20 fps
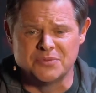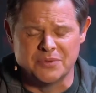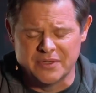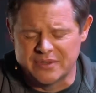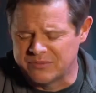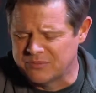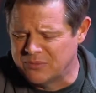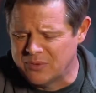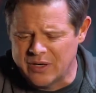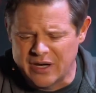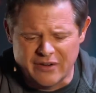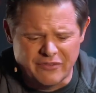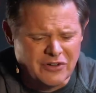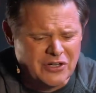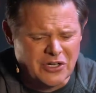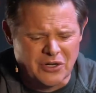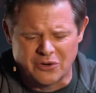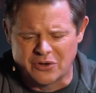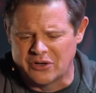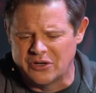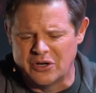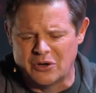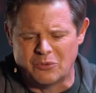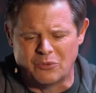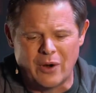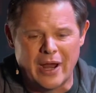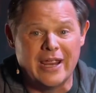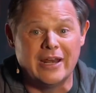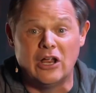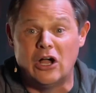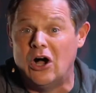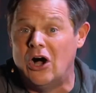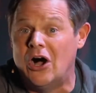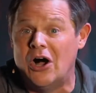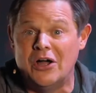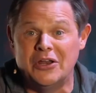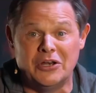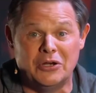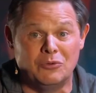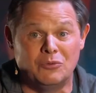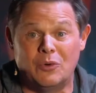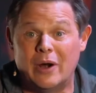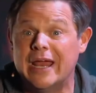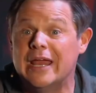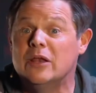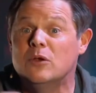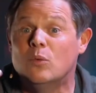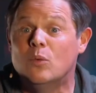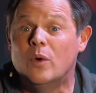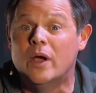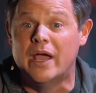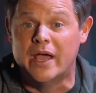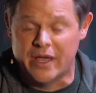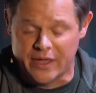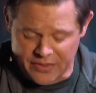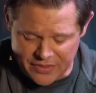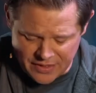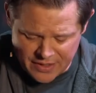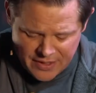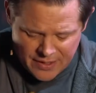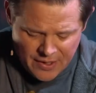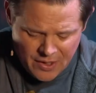with whatever you're going to write on and write with,